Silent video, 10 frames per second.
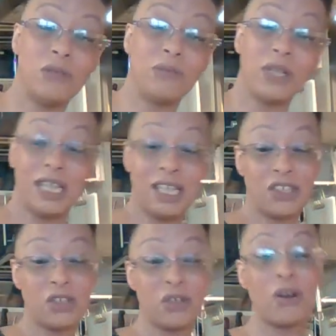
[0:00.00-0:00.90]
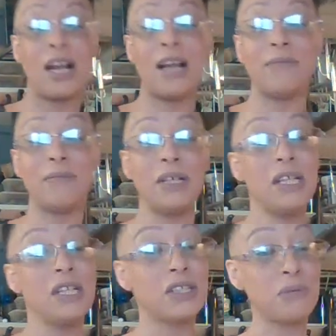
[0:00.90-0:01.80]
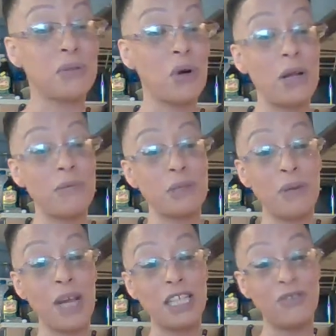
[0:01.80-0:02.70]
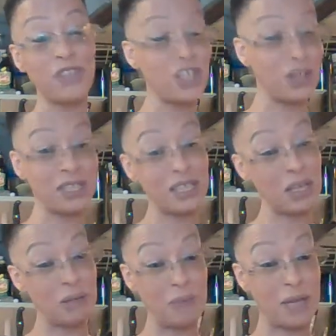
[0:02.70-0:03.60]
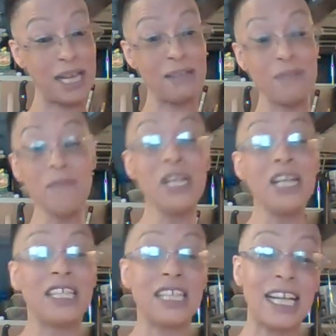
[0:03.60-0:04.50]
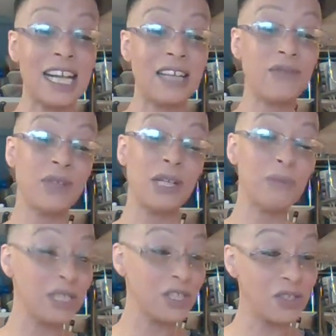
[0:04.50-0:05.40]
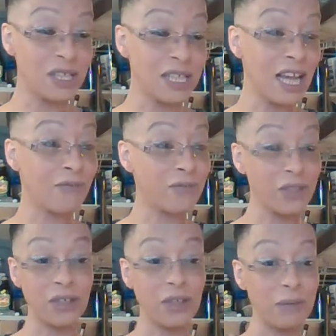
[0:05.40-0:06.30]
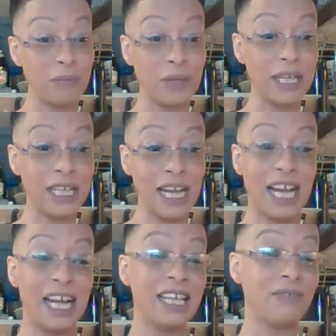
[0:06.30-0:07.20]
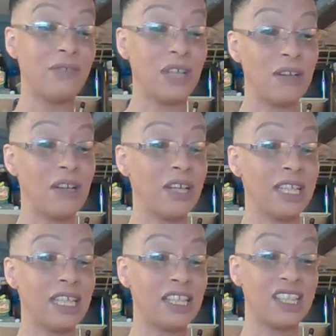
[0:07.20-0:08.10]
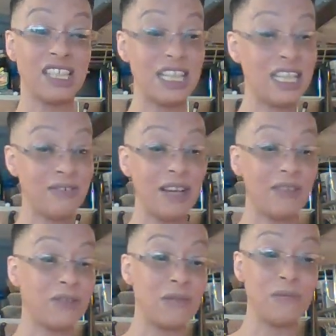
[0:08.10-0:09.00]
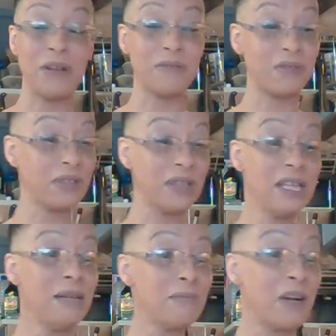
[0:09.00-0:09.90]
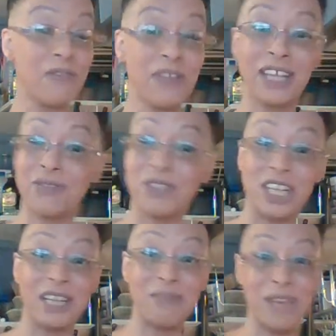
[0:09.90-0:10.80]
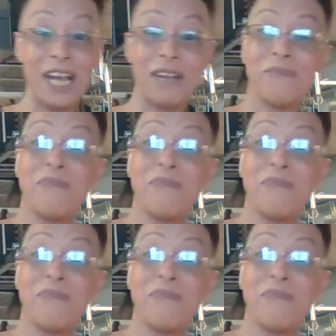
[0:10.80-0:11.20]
my Instagram subscribers page for 99p. Check out the freebies you can get for 99p. And if you don't like it, just leave after a month. But thanks for checking me out.